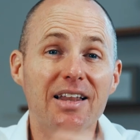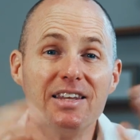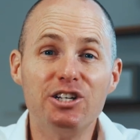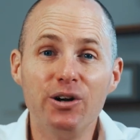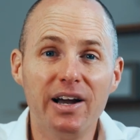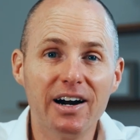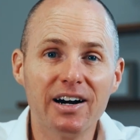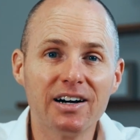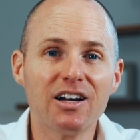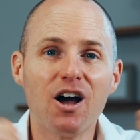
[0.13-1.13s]
Did you
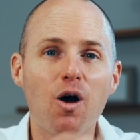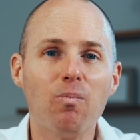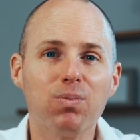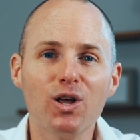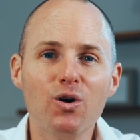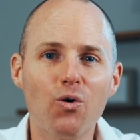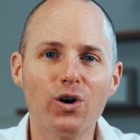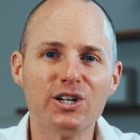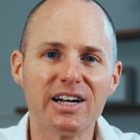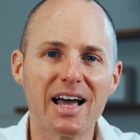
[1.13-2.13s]
hear? Blue
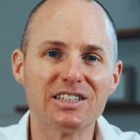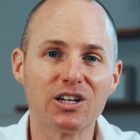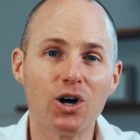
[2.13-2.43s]
Origin has a